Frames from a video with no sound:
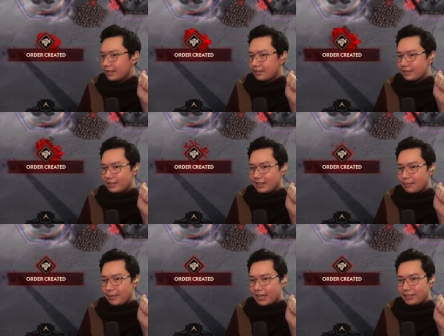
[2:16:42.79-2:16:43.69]
then seek a
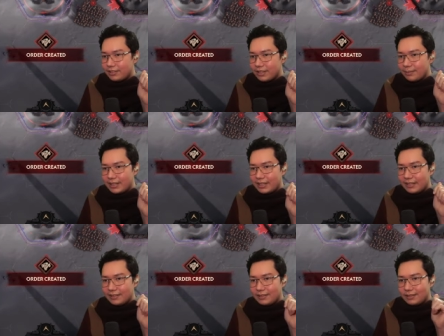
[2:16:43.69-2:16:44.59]
manuscript, I
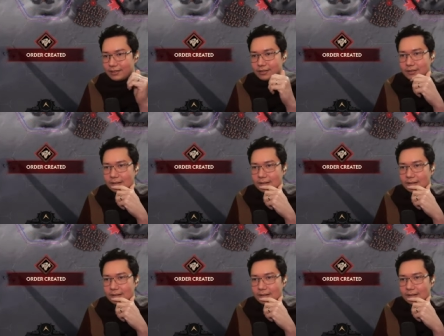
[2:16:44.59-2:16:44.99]
guess?